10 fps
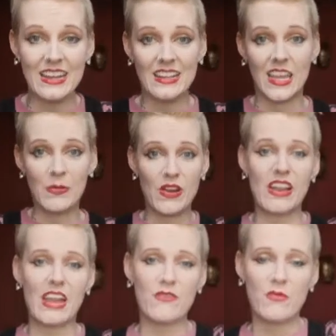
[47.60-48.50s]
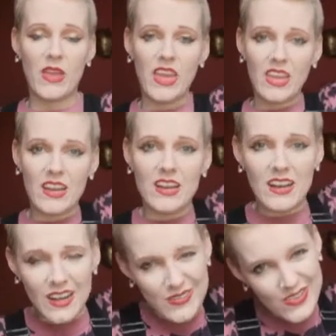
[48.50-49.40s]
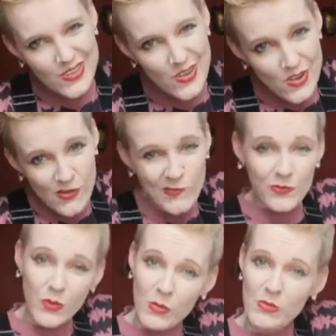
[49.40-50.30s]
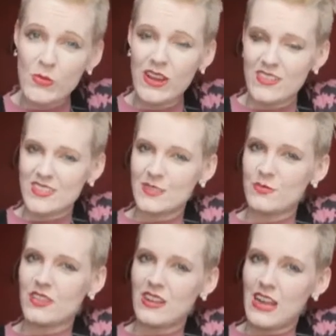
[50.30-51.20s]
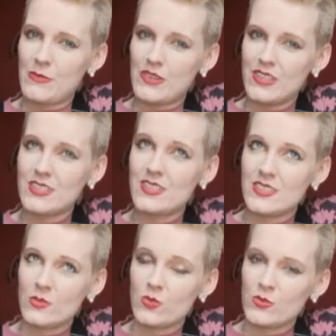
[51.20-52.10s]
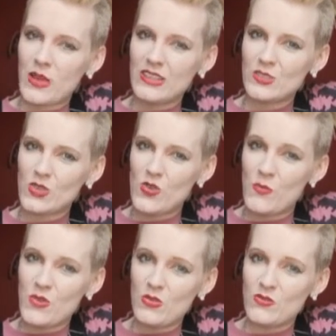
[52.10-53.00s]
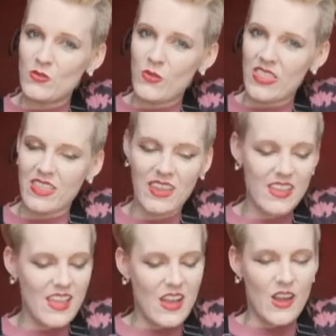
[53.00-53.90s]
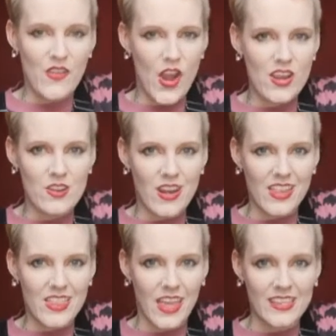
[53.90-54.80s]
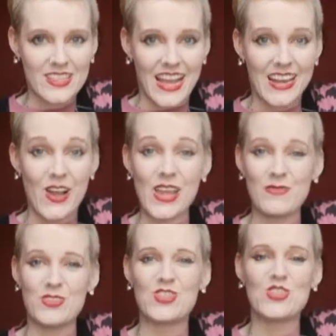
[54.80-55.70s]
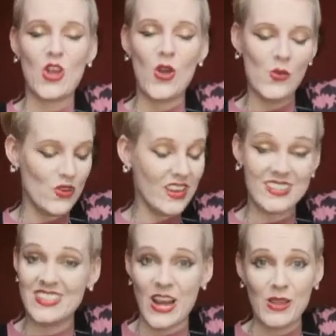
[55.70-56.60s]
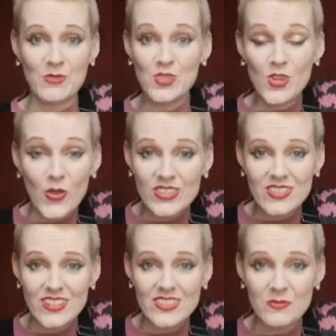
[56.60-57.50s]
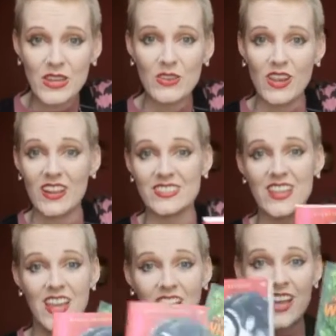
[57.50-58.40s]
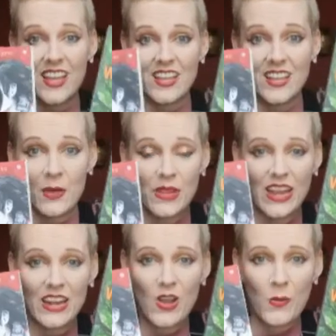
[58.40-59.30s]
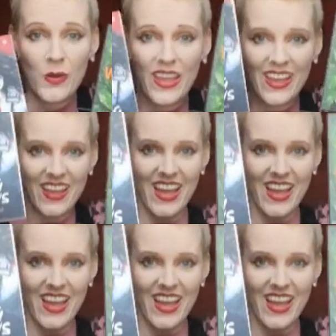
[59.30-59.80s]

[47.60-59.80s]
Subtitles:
Keep an eye out for me. Probably be wearing something glamorous. All depends on your beautiful weather. I've heard great things and I am so, like I said, I am so excited to meet you guys. Come and get a copy.